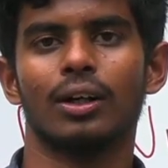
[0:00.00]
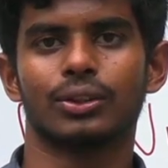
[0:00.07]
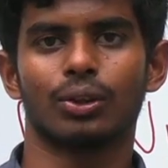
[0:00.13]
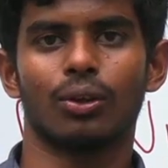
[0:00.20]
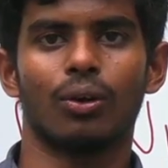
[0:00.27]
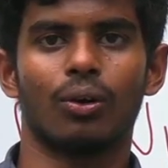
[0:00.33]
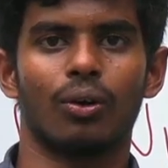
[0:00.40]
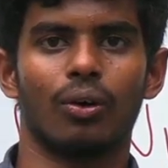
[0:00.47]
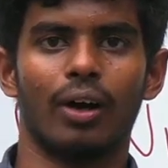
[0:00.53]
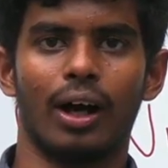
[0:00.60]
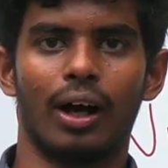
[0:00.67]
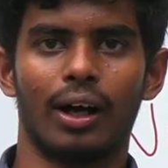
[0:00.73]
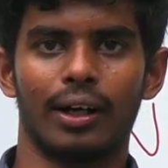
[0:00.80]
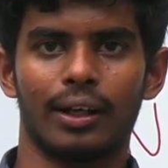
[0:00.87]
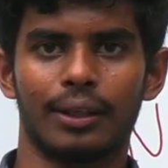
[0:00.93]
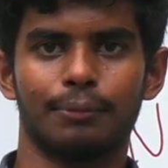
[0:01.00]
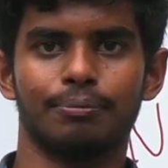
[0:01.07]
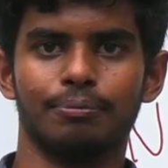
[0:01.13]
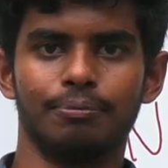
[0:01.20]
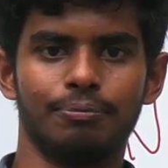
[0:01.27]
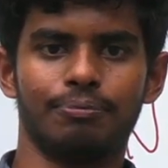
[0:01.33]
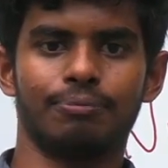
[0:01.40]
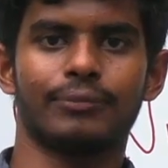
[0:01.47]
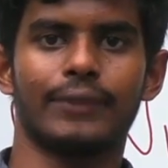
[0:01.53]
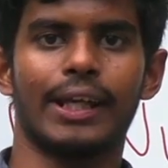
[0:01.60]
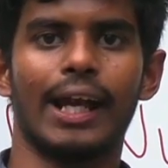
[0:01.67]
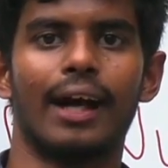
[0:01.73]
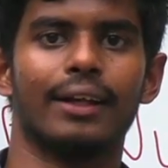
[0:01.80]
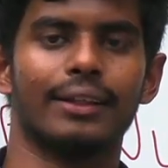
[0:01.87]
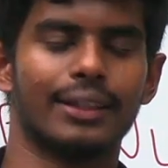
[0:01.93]
So
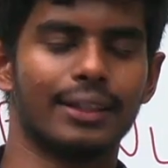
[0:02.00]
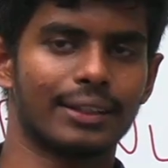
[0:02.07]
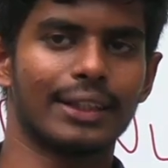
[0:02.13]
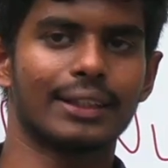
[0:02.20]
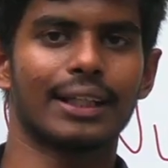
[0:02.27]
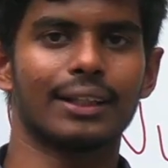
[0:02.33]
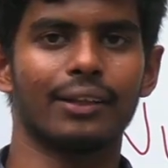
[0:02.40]
these